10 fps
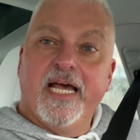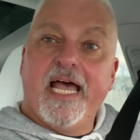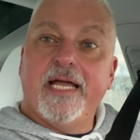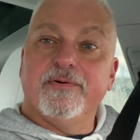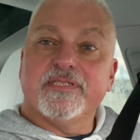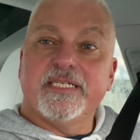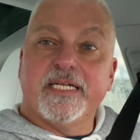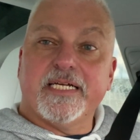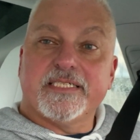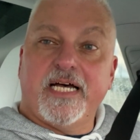Hey, we'll see you
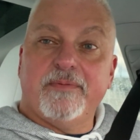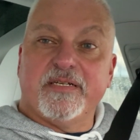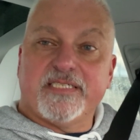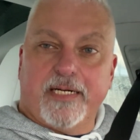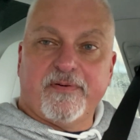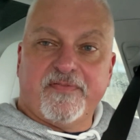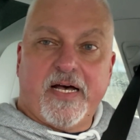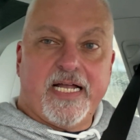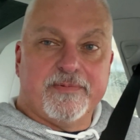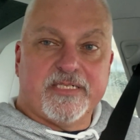next time on
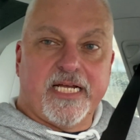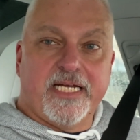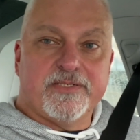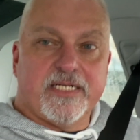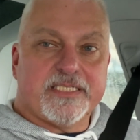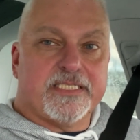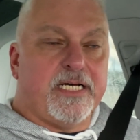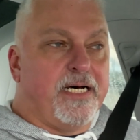Cyberfied. I'm Jay Hendricks.